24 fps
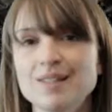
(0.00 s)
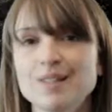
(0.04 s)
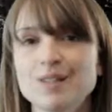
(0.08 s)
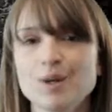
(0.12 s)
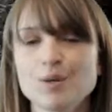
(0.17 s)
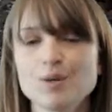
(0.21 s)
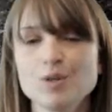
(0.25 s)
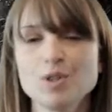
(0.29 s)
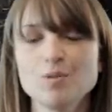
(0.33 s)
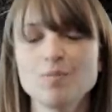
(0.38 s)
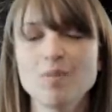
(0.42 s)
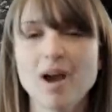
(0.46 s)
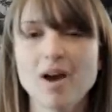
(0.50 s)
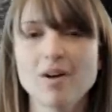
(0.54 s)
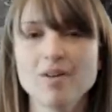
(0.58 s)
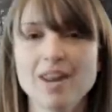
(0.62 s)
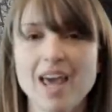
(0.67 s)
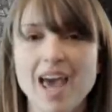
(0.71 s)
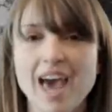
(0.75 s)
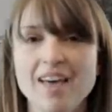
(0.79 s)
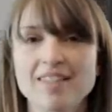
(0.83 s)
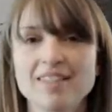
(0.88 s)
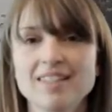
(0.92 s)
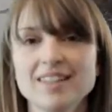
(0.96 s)
Sochi bound
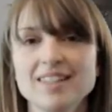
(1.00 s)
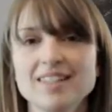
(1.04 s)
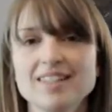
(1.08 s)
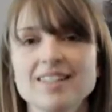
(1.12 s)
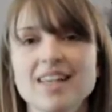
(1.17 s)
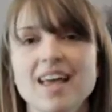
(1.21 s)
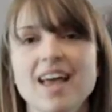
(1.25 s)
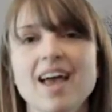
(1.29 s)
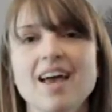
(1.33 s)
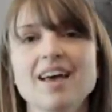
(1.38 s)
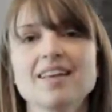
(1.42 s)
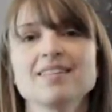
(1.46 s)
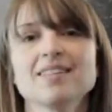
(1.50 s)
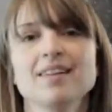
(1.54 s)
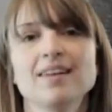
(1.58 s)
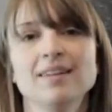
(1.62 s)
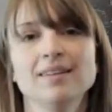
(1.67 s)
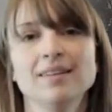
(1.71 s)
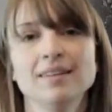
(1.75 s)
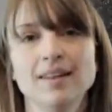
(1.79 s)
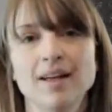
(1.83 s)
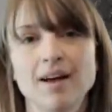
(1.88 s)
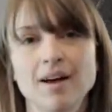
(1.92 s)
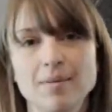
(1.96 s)
athletes as
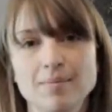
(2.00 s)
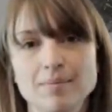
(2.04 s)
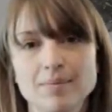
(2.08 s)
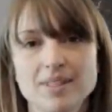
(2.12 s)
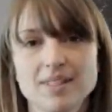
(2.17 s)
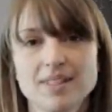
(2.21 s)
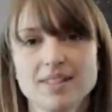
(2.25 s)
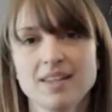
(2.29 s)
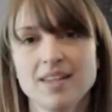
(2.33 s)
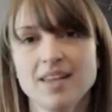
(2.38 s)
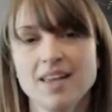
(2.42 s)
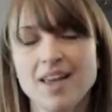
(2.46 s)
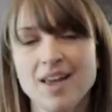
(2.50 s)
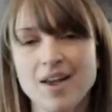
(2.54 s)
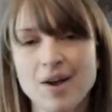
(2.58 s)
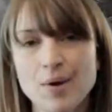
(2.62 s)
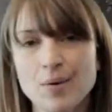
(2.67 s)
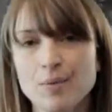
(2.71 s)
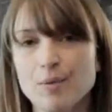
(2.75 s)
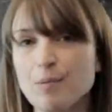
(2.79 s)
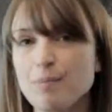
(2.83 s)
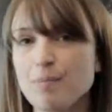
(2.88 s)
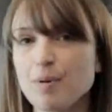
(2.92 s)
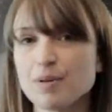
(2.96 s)
alums.
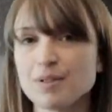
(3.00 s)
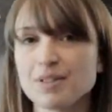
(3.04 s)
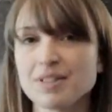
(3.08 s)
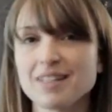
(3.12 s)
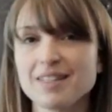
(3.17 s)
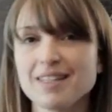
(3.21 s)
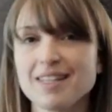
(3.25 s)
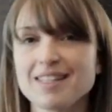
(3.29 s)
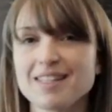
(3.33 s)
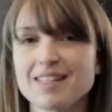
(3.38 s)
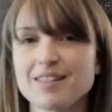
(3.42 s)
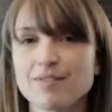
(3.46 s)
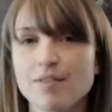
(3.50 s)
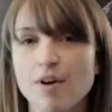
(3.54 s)
We'll post a list